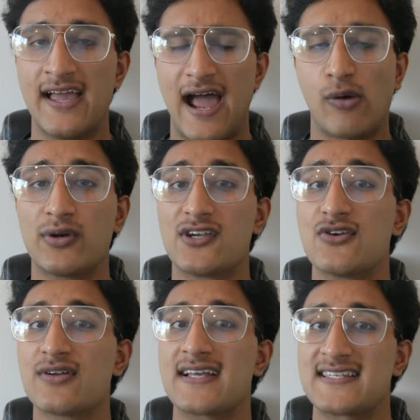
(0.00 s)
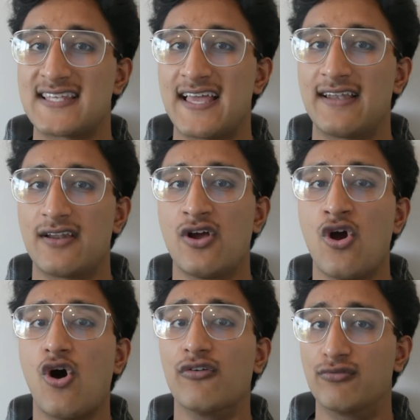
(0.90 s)
And when you're doing a set
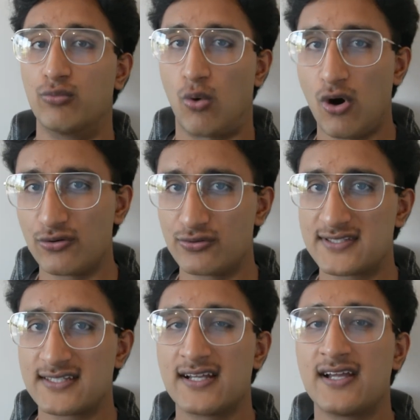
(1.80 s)
of rows,